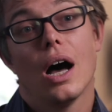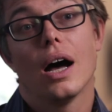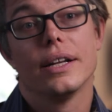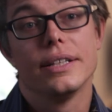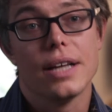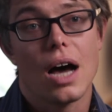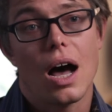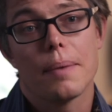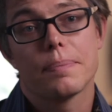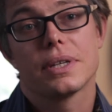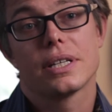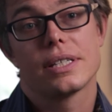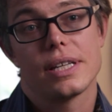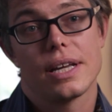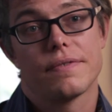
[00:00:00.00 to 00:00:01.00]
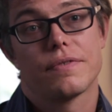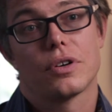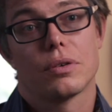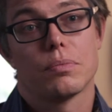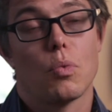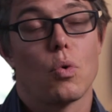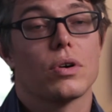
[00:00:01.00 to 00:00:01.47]
adopt safer
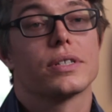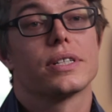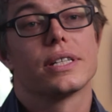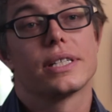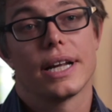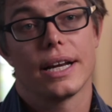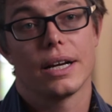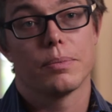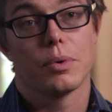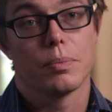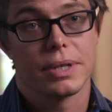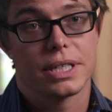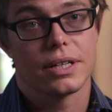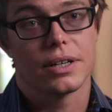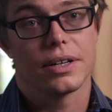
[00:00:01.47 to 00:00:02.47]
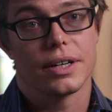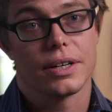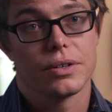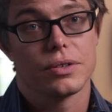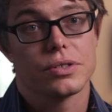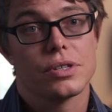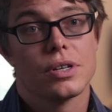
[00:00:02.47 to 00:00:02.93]
and more sustainable
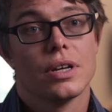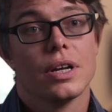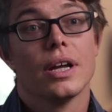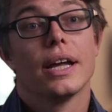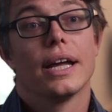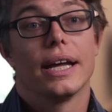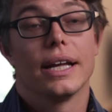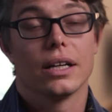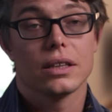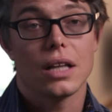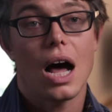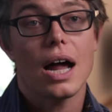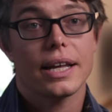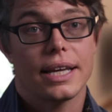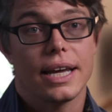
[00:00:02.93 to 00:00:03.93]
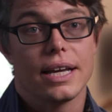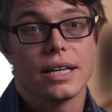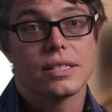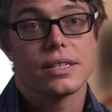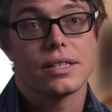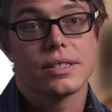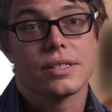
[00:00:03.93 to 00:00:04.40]
materials. In a lot of
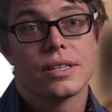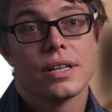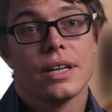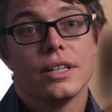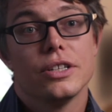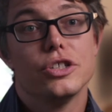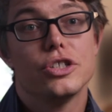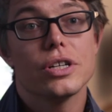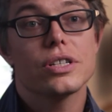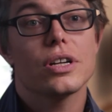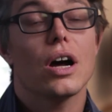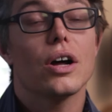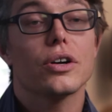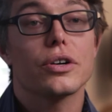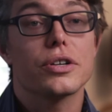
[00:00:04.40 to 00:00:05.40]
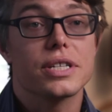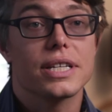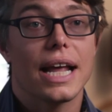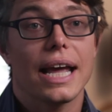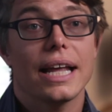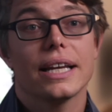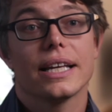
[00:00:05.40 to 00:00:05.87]
cases, just
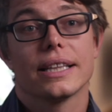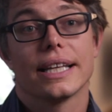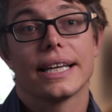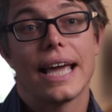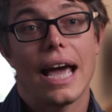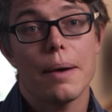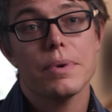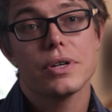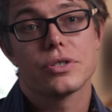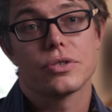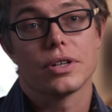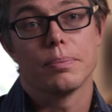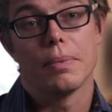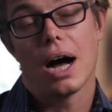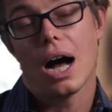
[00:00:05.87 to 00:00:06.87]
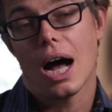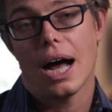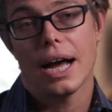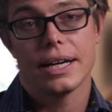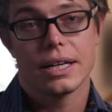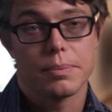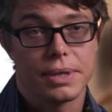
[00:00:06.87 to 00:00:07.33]
understanding the chemistry
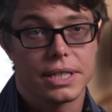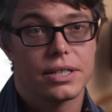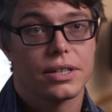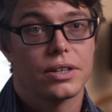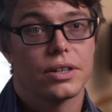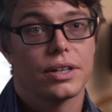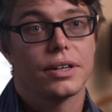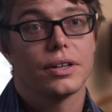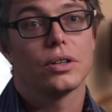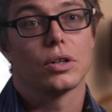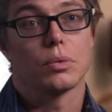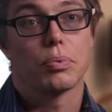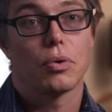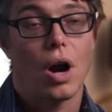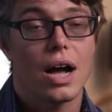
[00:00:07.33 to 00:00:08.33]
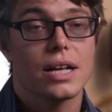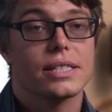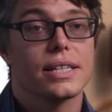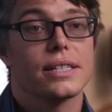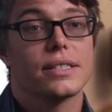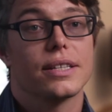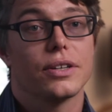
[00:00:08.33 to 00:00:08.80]
behind a material or
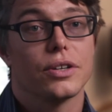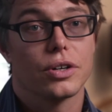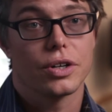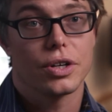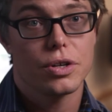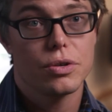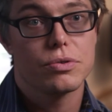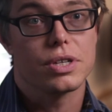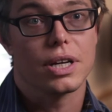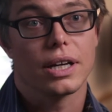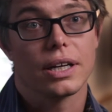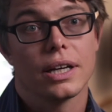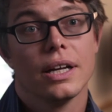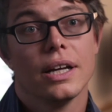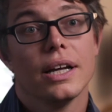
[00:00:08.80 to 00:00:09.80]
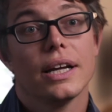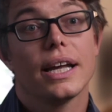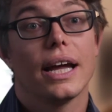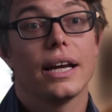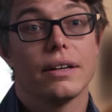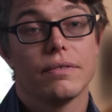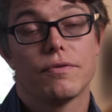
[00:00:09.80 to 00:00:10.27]
process that you're using
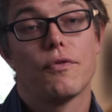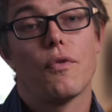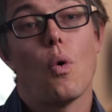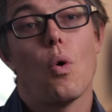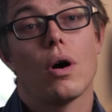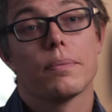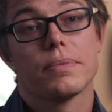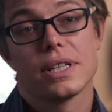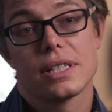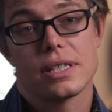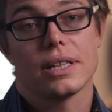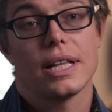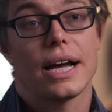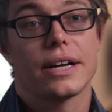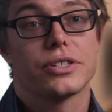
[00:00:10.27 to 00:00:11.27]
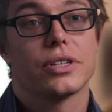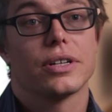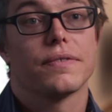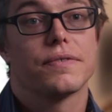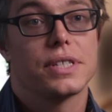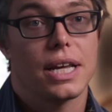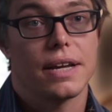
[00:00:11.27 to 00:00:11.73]
can inform the selection
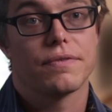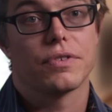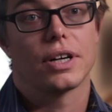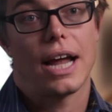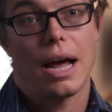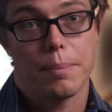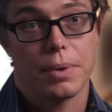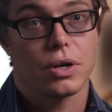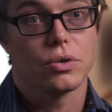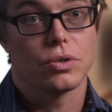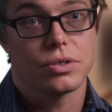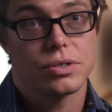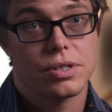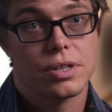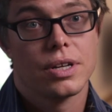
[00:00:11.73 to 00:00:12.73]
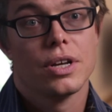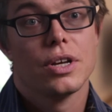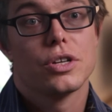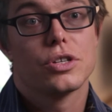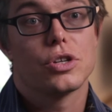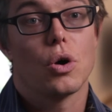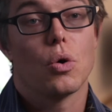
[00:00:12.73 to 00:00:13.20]
of safer chemicals.
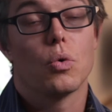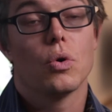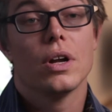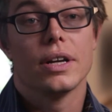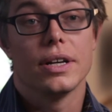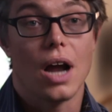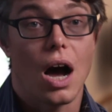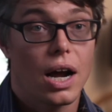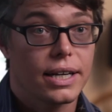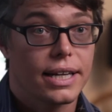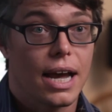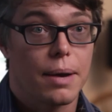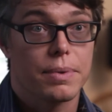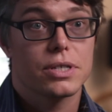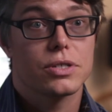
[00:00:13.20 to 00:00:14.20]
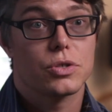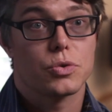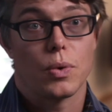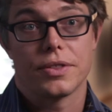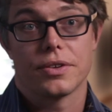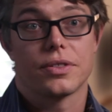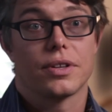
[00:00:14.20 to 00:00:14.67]
So non-chemists,
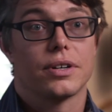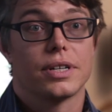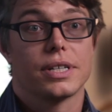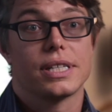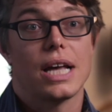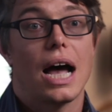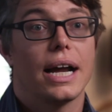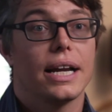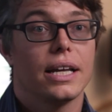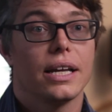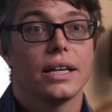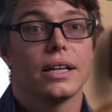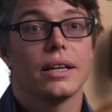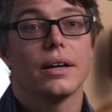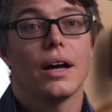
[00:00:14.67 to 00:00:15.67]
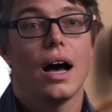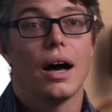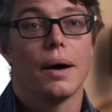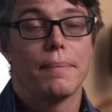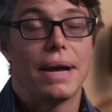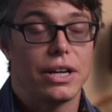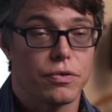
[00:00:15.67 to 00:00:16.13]
whether they're designing
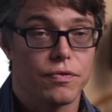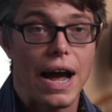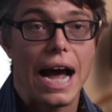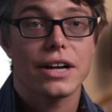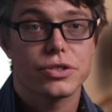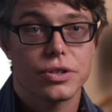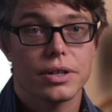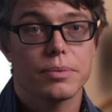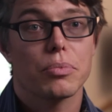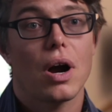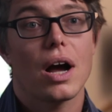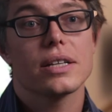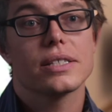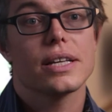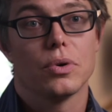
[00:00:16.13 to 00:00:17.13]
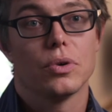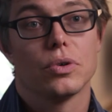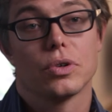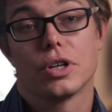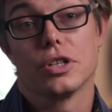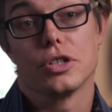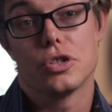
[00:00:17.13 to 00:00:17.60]
a manufacturing process,
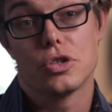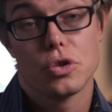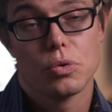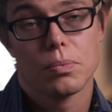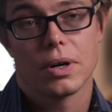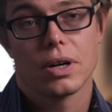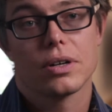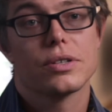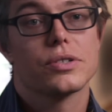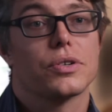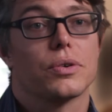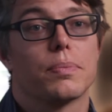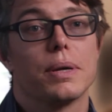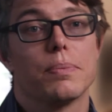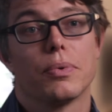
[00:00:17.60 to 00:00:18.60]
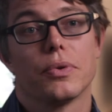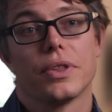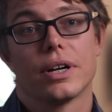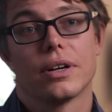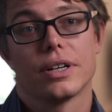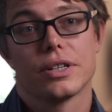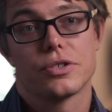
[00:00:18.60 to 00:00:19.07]
consumers, or people
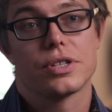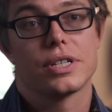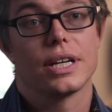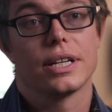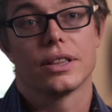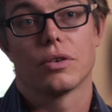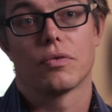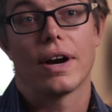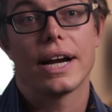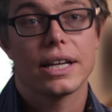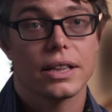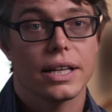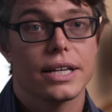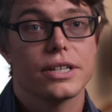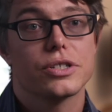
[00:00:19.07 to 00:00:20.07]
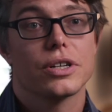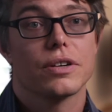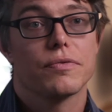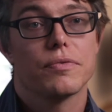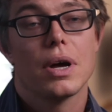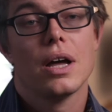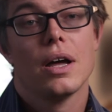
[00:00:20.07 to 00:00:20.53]
that are interested in the regulation
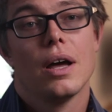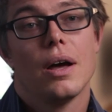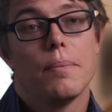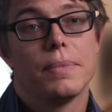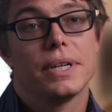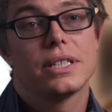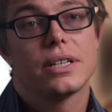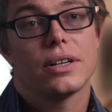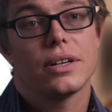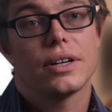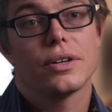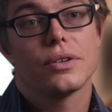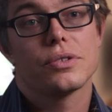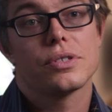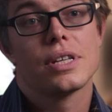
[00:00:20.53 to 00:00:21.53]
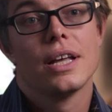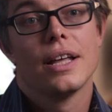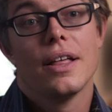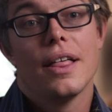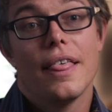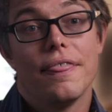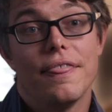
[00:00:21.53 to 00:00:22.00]
of materials,
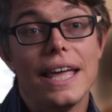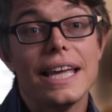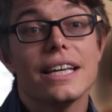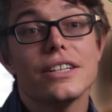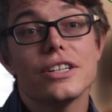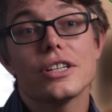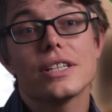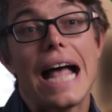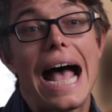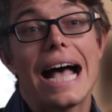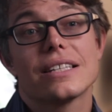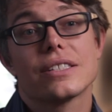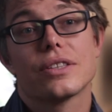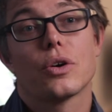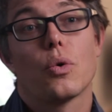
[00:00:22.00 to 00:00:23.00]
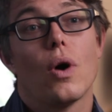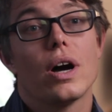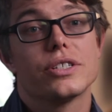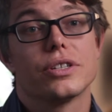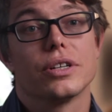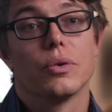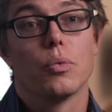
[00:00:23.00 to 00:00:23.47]
they can just ask the
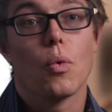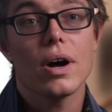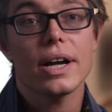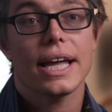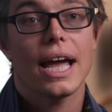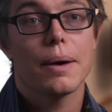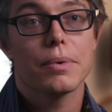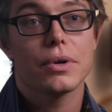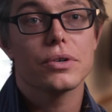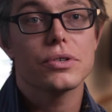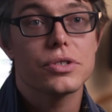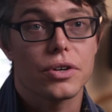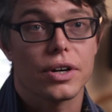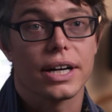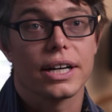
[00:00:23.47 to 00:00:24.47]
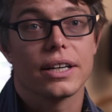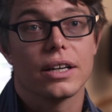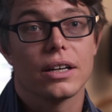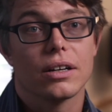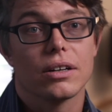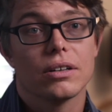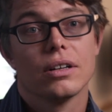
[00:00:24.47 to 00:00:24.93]
question, what chemicals are in
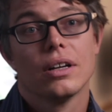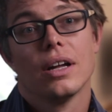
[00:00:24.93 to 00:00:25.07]
here